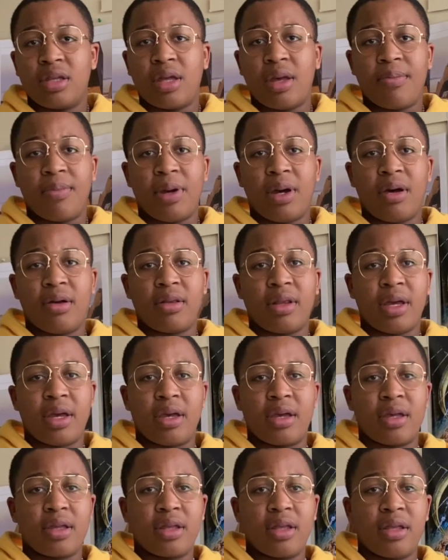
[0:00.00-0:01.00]
about
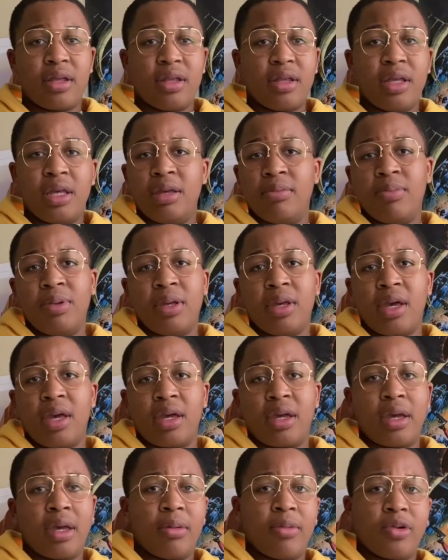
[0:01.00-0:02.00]
like NBA
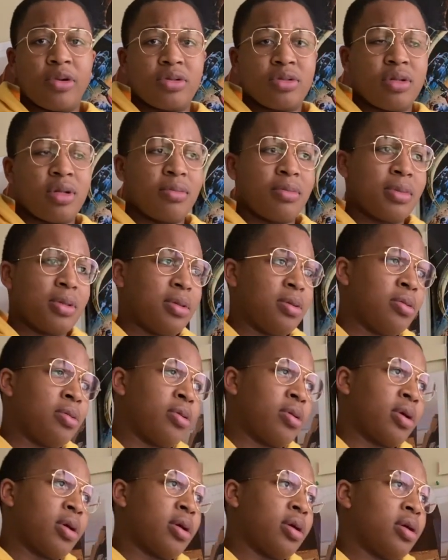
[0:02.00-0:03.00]
game or something,
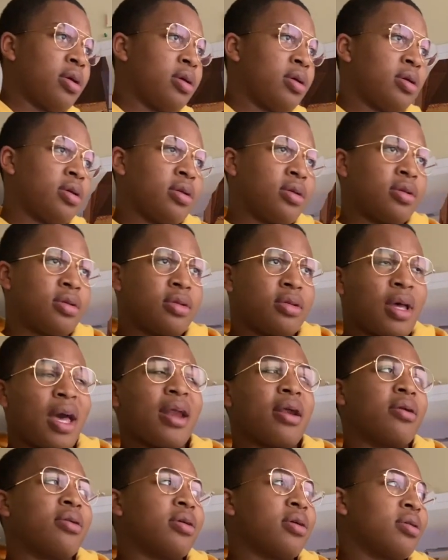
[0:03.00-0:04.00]
or I
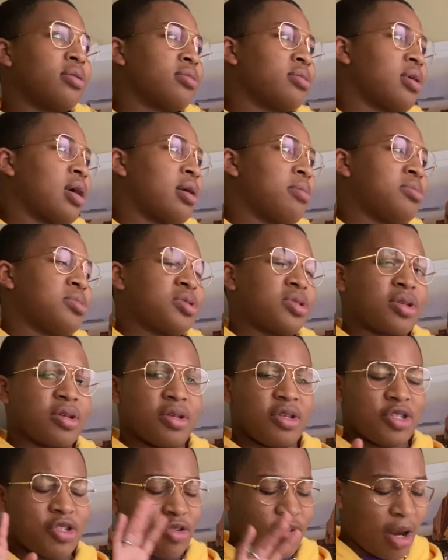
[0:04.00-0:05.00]
don't know. I'm just gonna
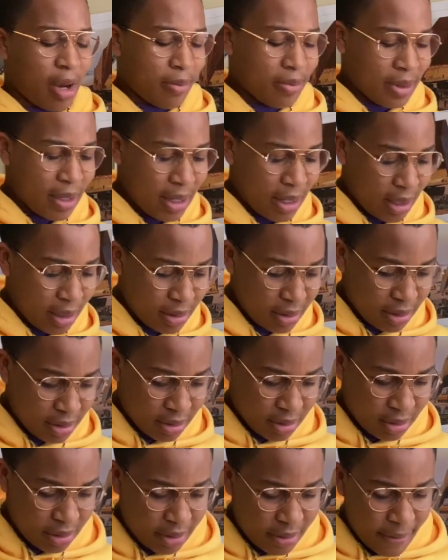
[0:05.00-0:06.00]
scrap that
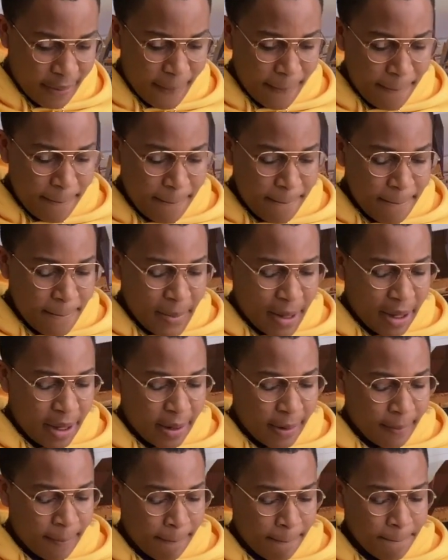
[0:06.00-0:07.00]

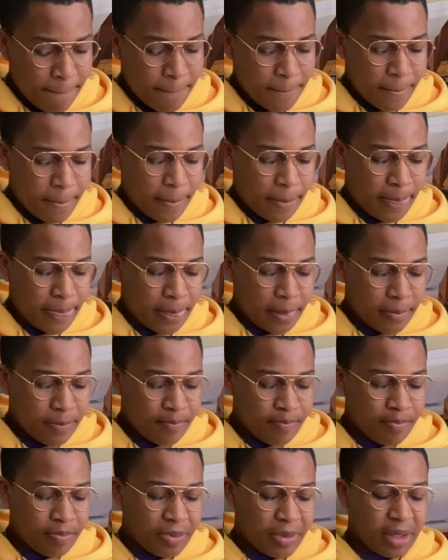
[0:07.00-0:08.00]
idea.
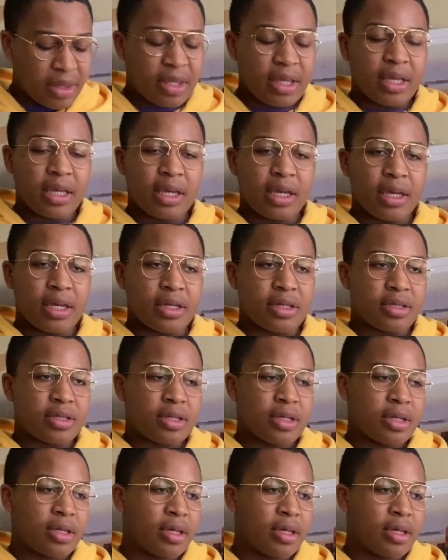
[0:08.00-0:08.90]
The thing is,